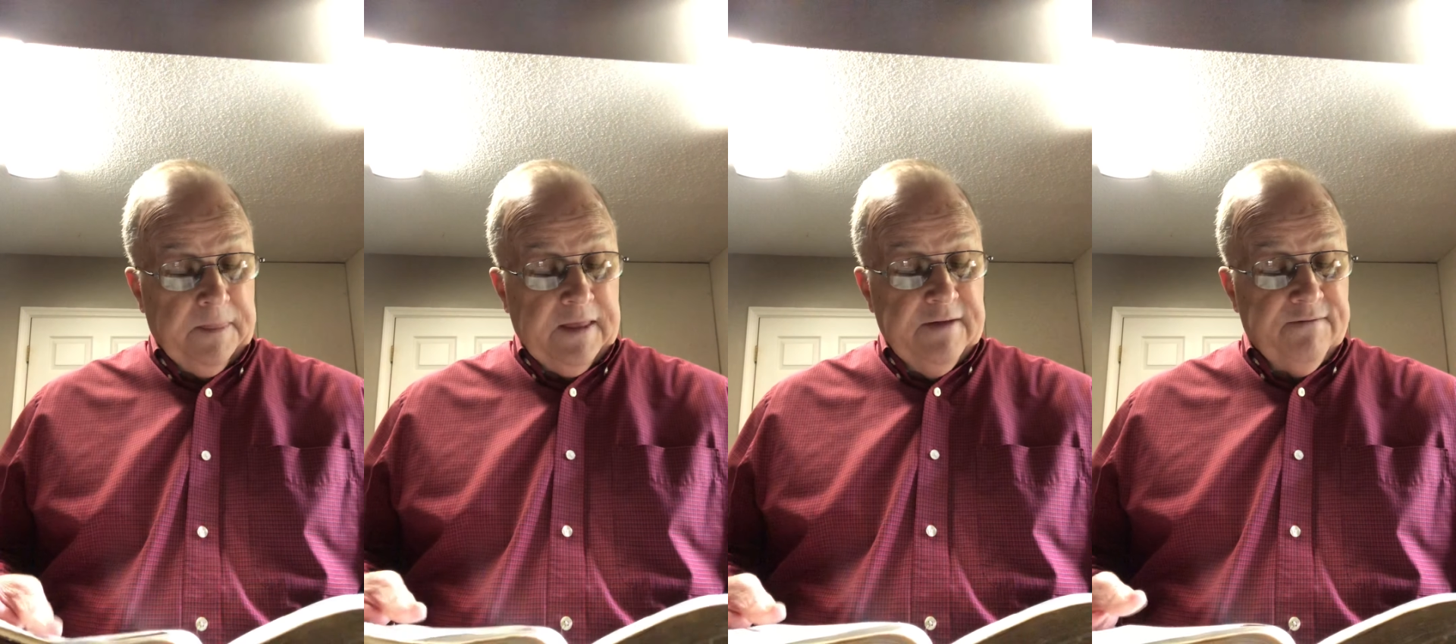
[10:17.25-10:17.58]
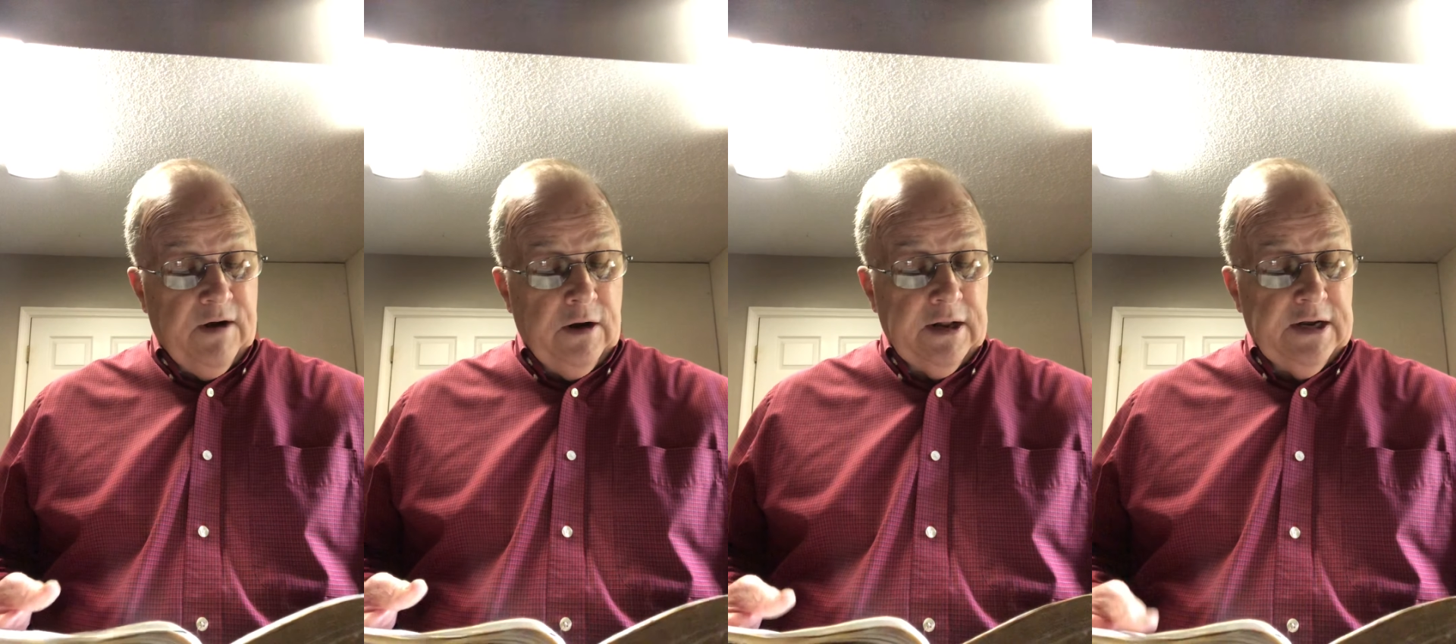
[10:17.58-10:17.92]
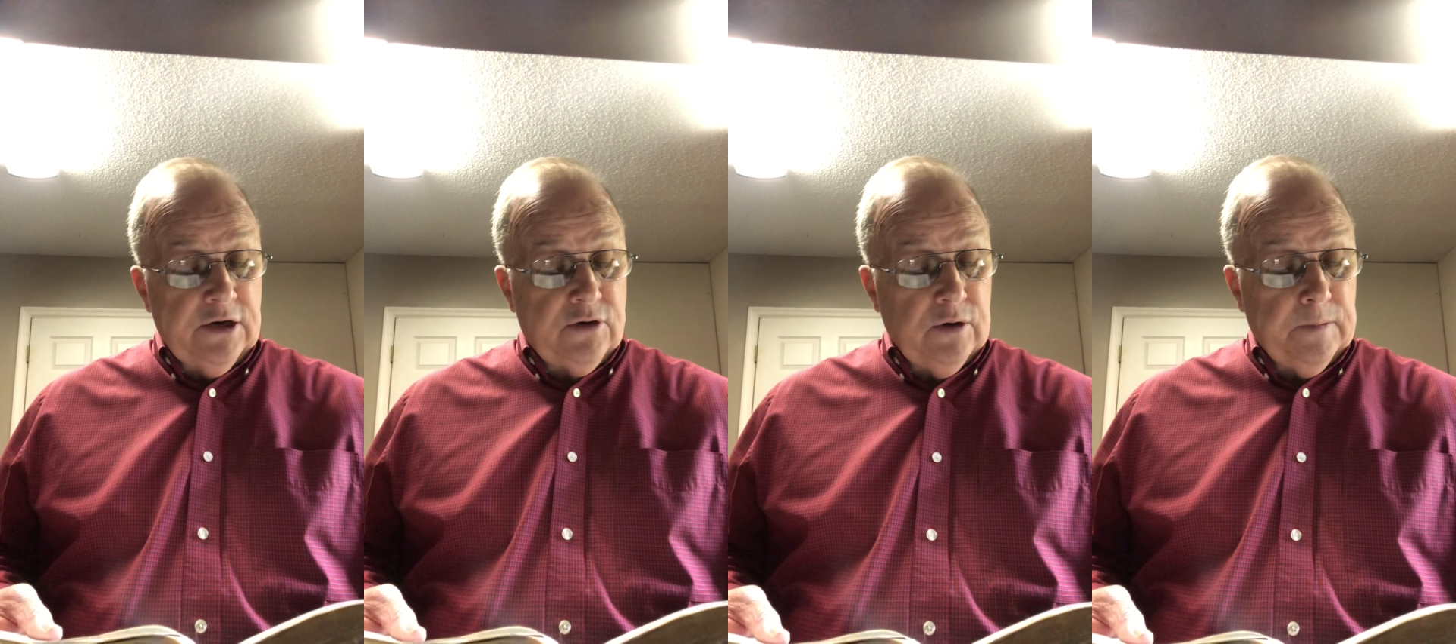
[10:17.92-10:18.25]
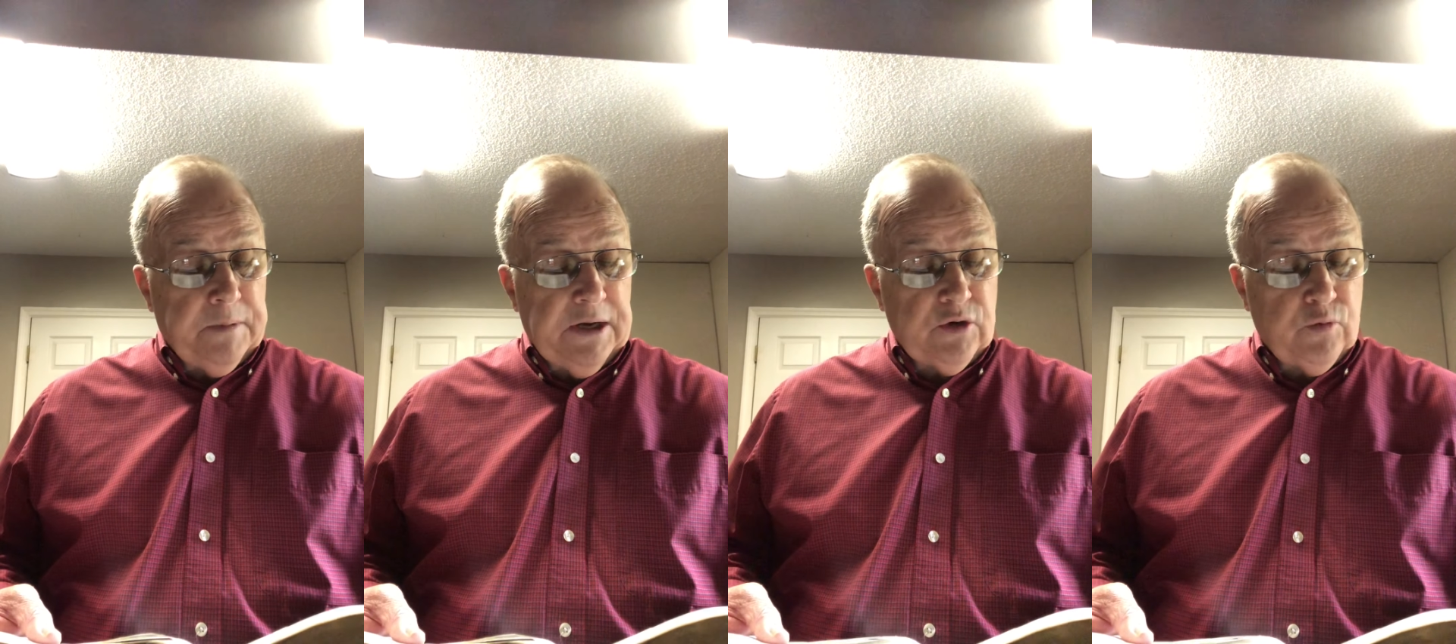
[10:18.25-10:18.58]
And falling into a
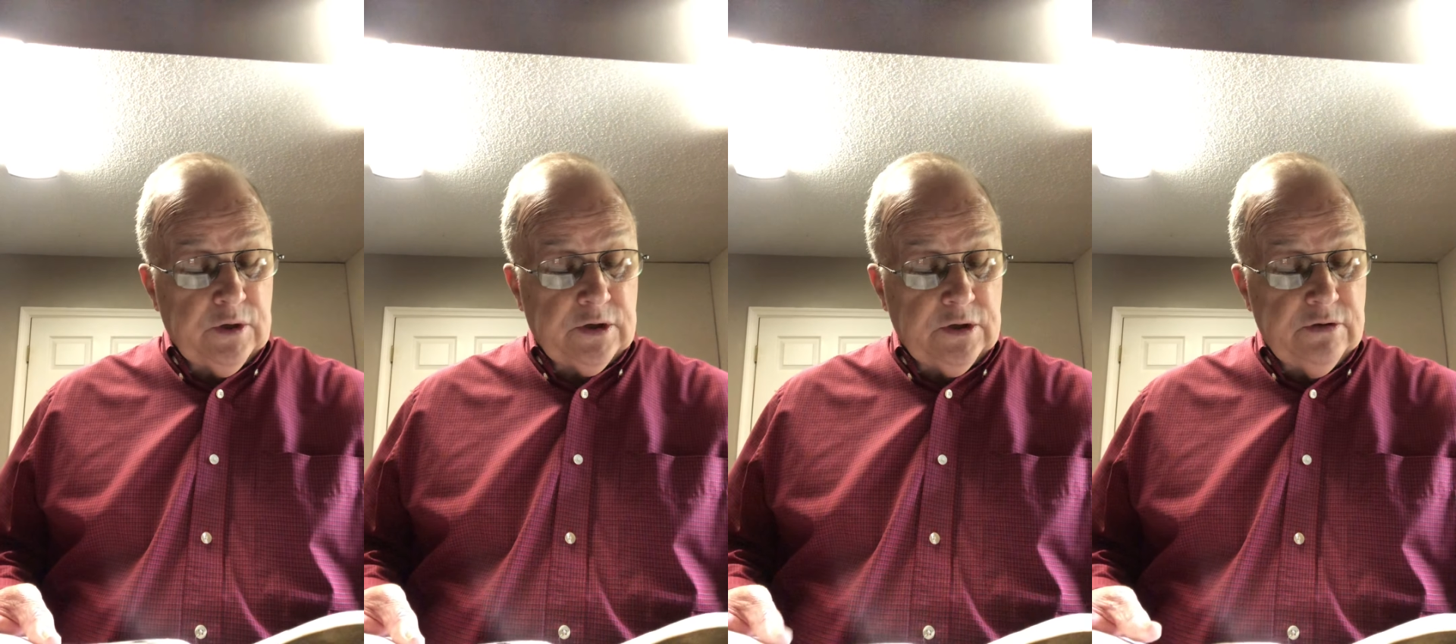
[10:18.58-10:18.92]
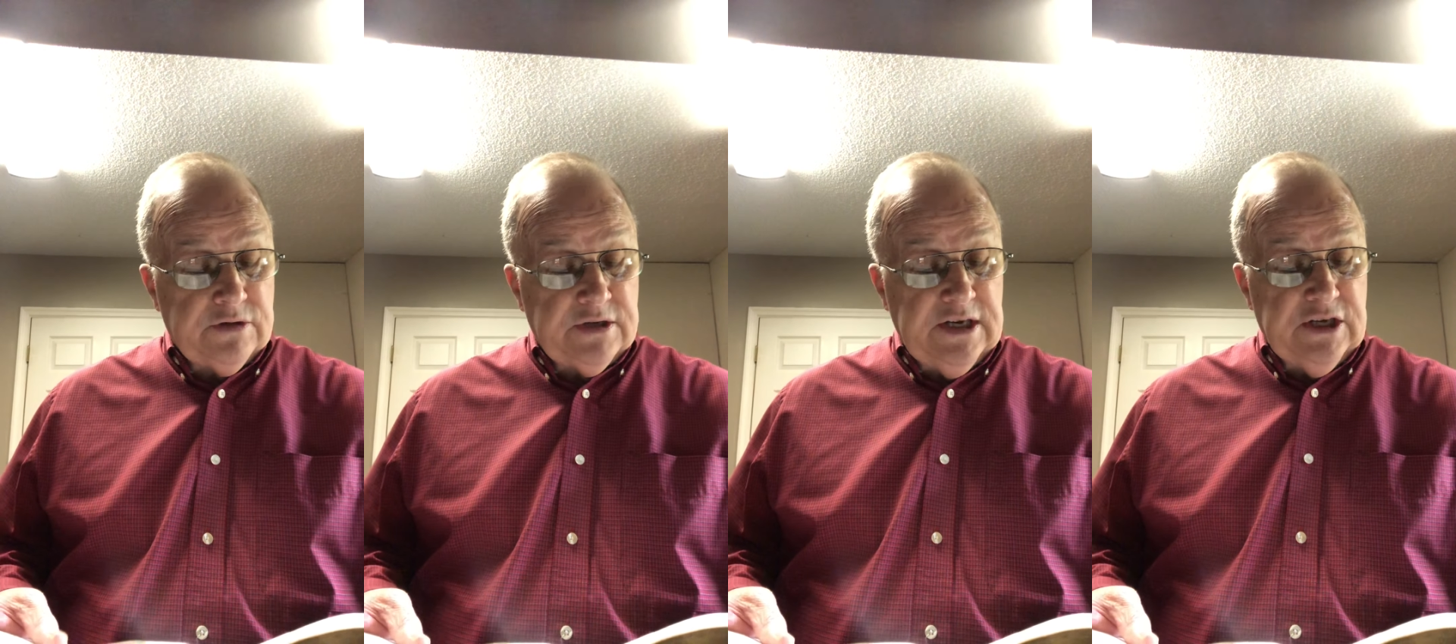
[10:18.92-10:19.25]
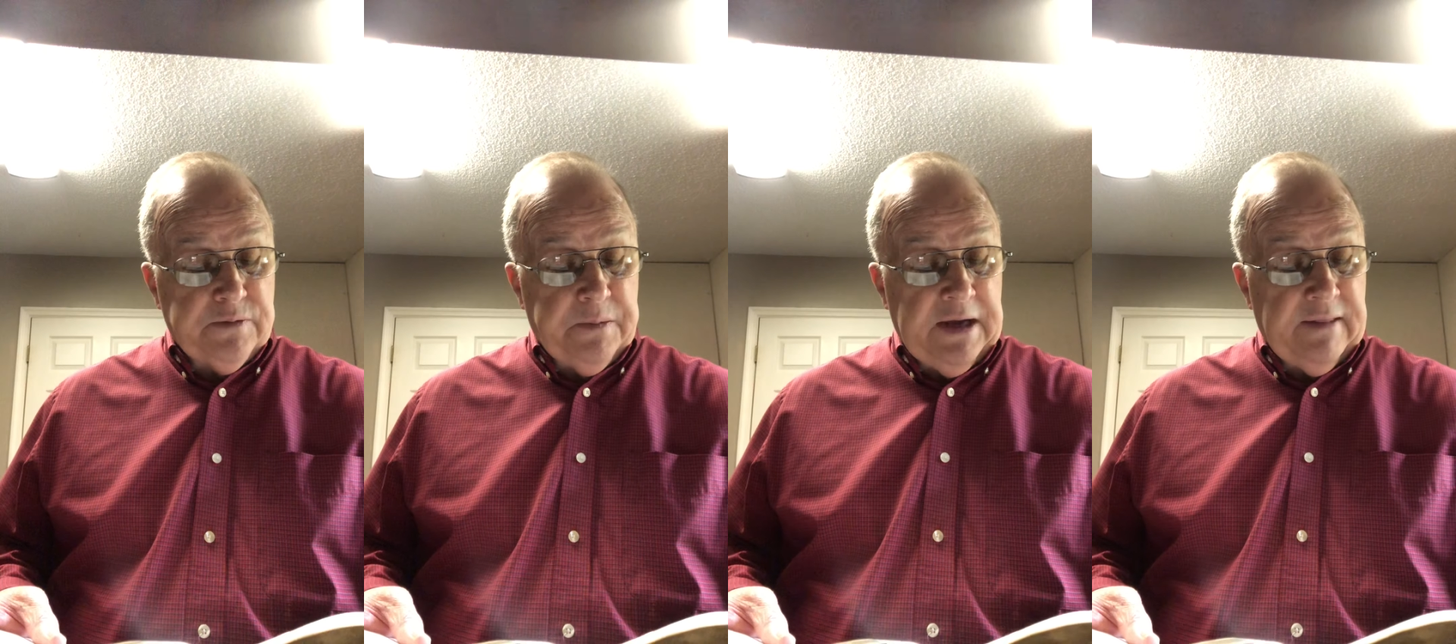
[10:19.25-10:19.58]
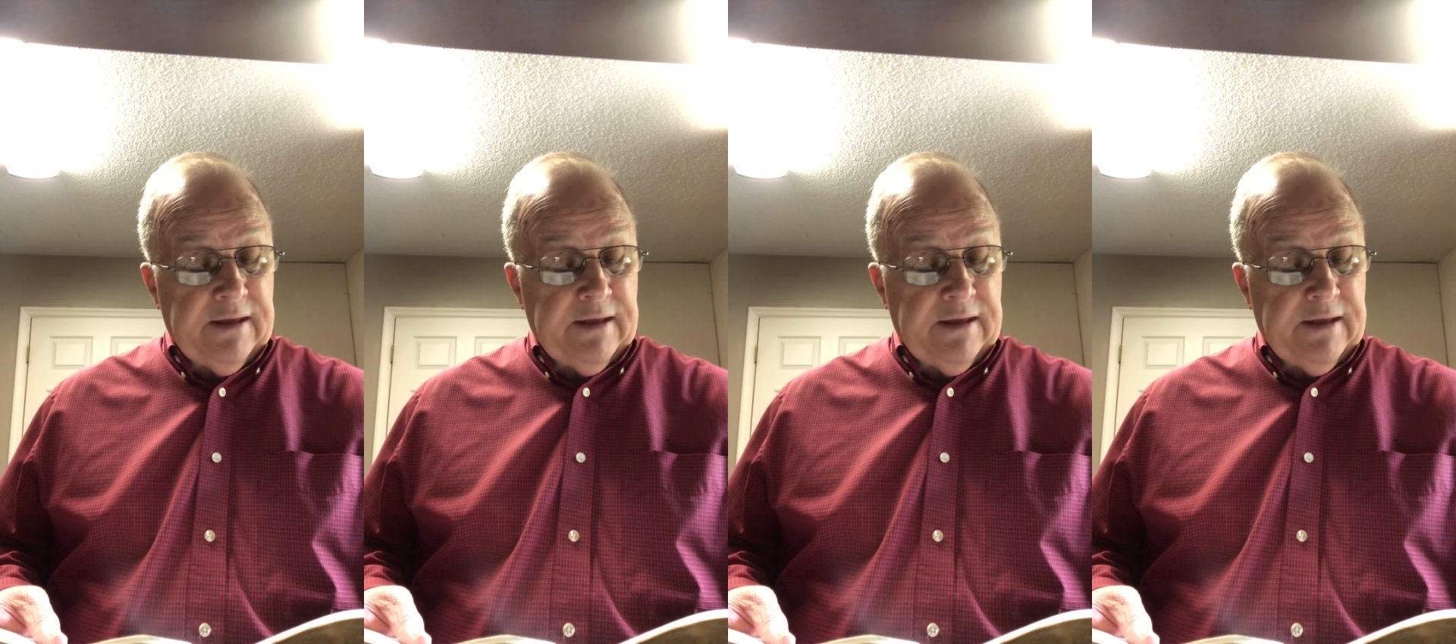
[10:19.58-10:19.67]
place where the two seas met,